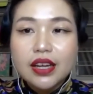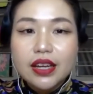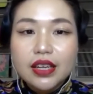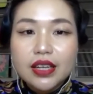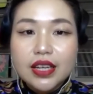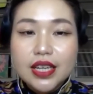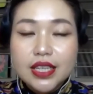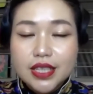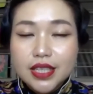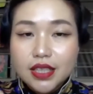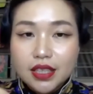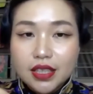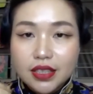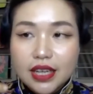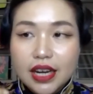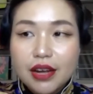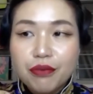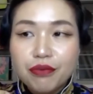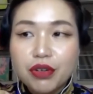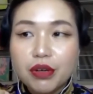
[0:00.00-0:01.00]
Is it the
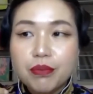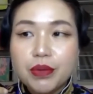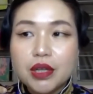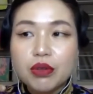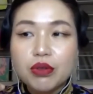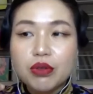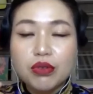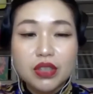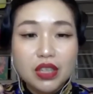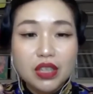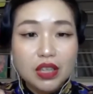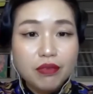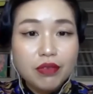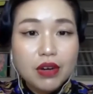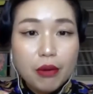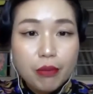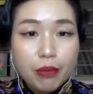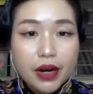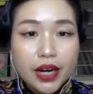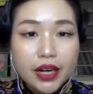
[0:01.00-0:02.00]
time for me to give
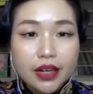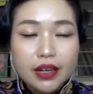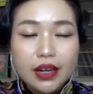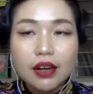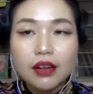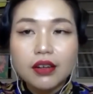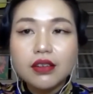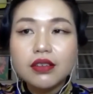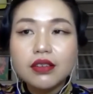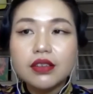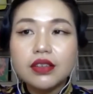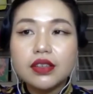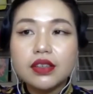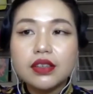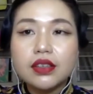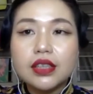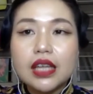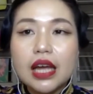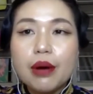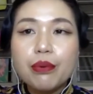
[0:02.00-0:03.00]
up right now?
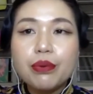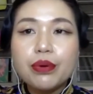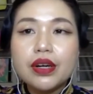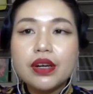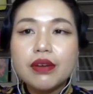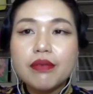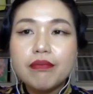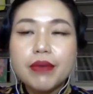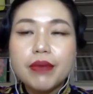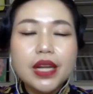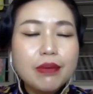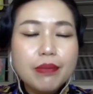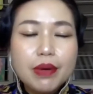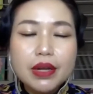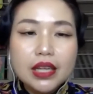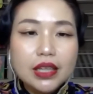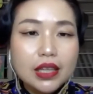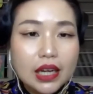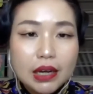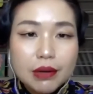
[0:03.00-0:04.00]
There were many,
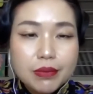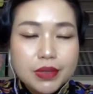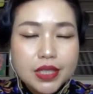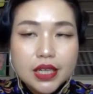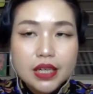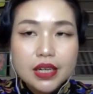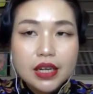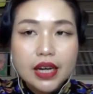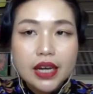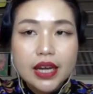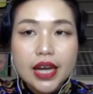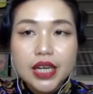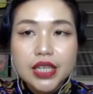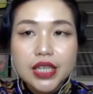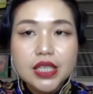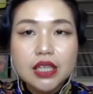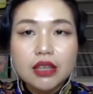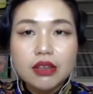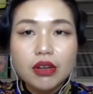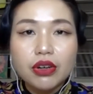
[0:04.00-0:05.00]
many times that I
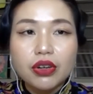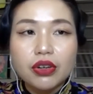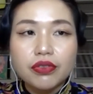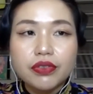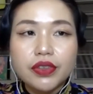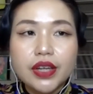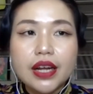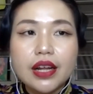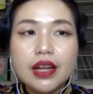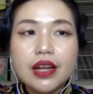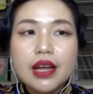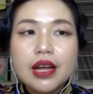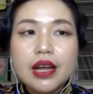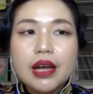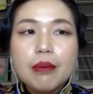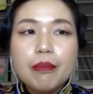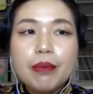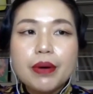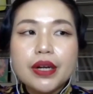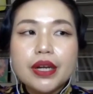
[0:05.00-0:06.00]
actually thought of that.
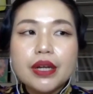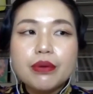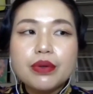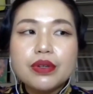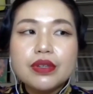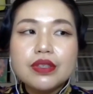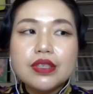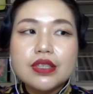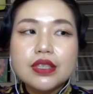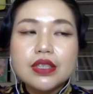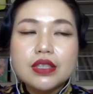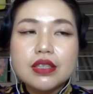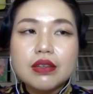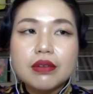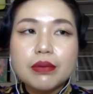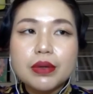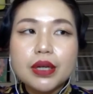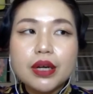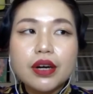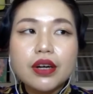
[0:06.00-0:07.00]
But it was
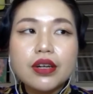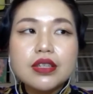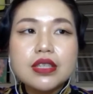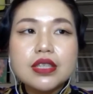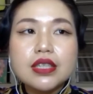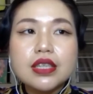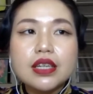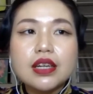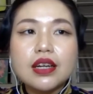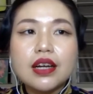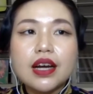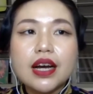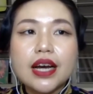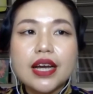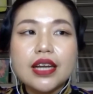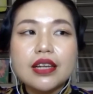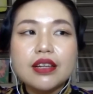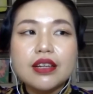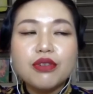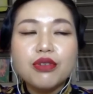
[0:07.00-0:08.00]
because
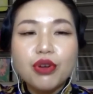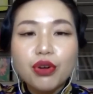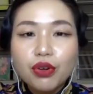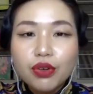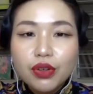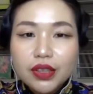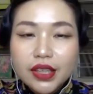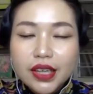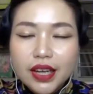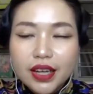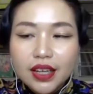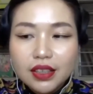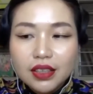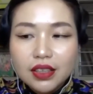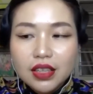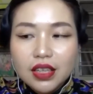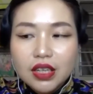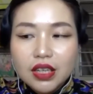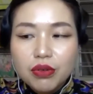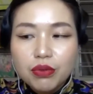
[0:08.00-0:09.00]
I know that
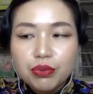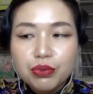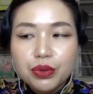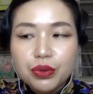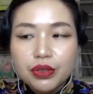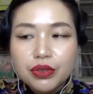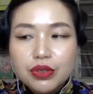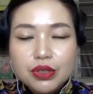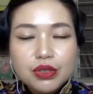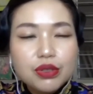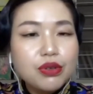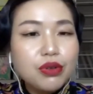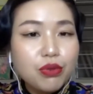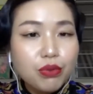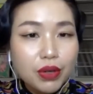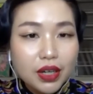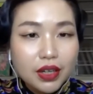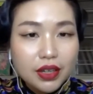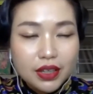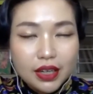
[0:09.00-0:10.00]
it will still
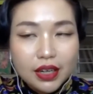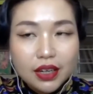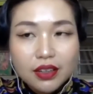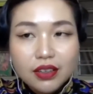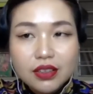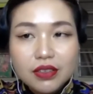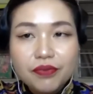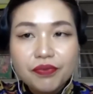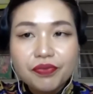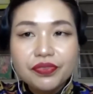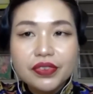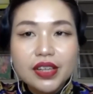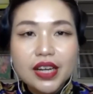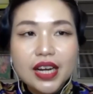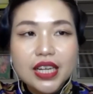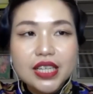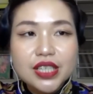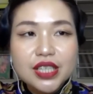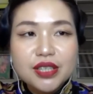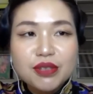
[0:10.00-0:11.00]
work out.
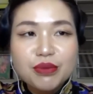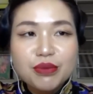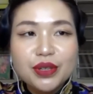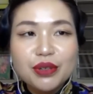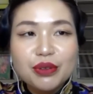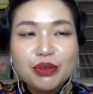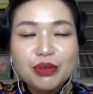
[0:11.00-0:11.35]
I just wanted